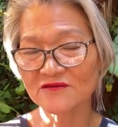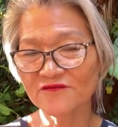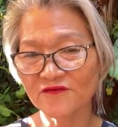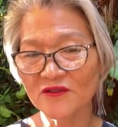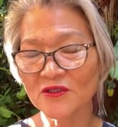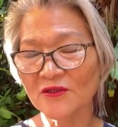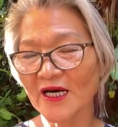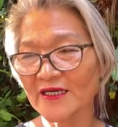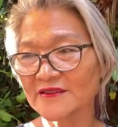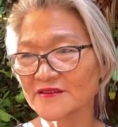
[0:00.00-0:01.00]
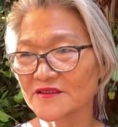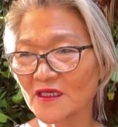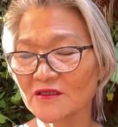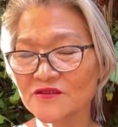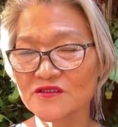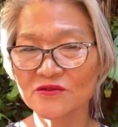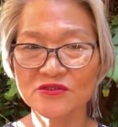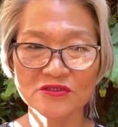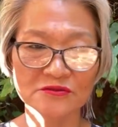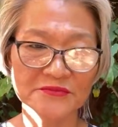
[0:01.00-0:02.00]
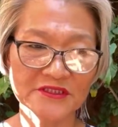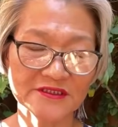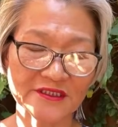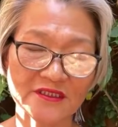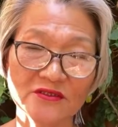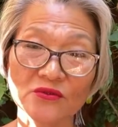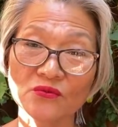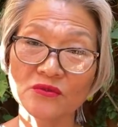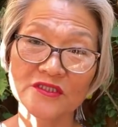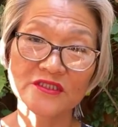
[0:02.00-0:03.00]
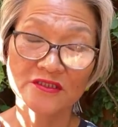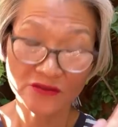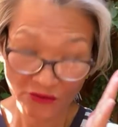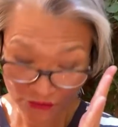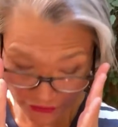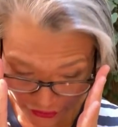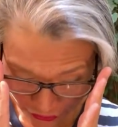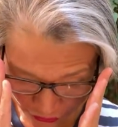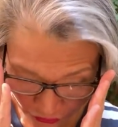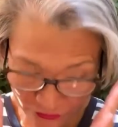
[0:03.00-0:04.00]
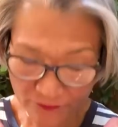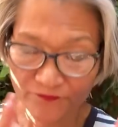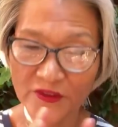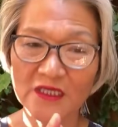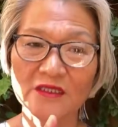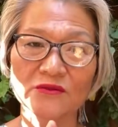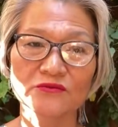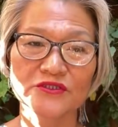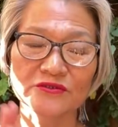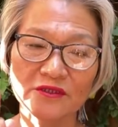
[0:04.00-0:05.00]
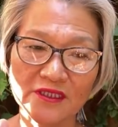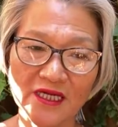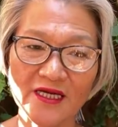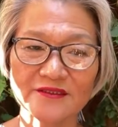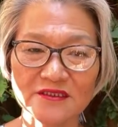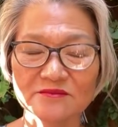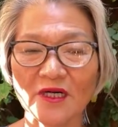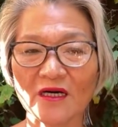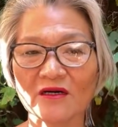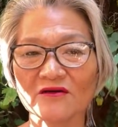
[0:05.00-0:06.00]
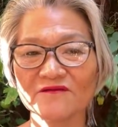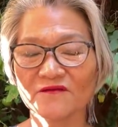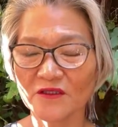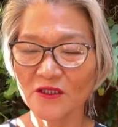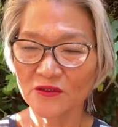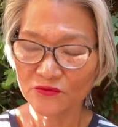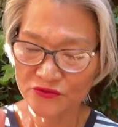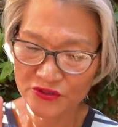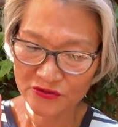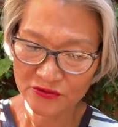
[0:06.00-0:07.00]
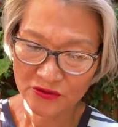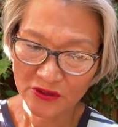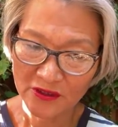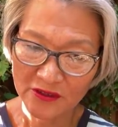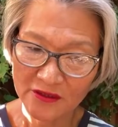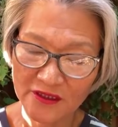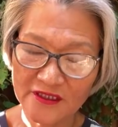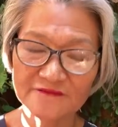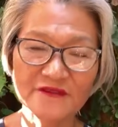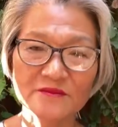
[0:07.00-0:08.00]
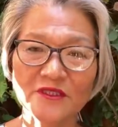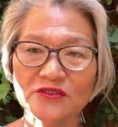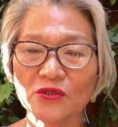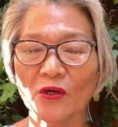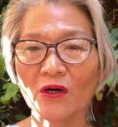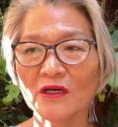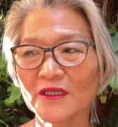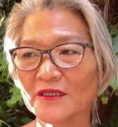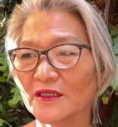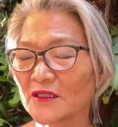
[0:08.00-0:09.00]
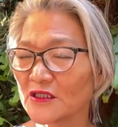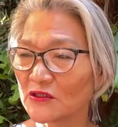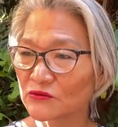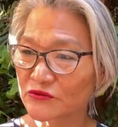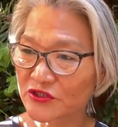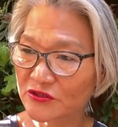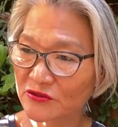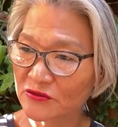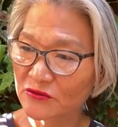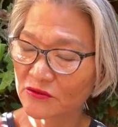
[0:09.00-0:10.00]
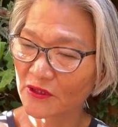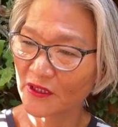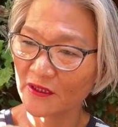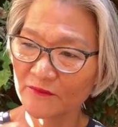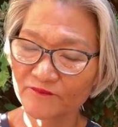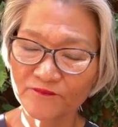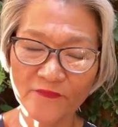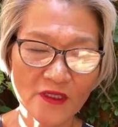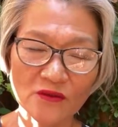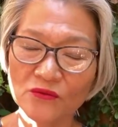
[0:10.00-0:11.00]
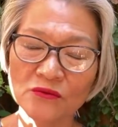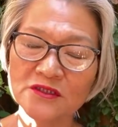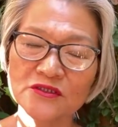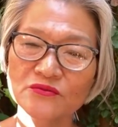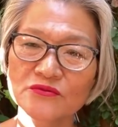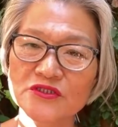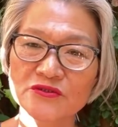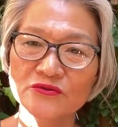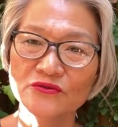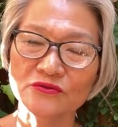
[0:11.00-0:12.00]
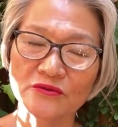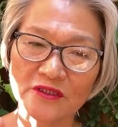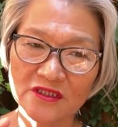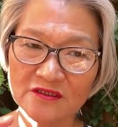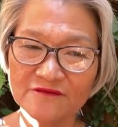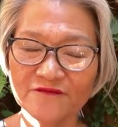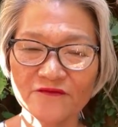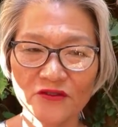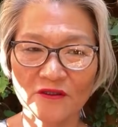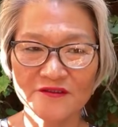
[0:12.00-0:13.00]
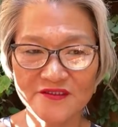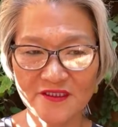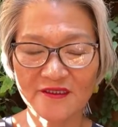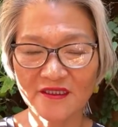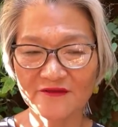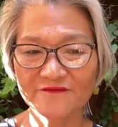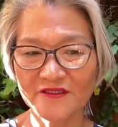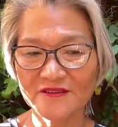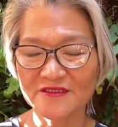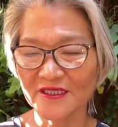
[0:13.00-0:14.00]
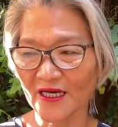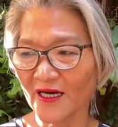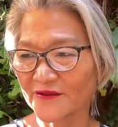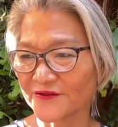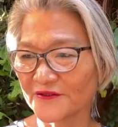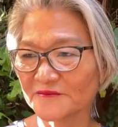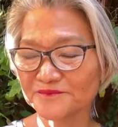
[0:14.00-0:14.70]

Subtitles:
follow others on social media, what would you do? Would you cut him off? Would you give him a talk? Would you, what would you do if your significant other,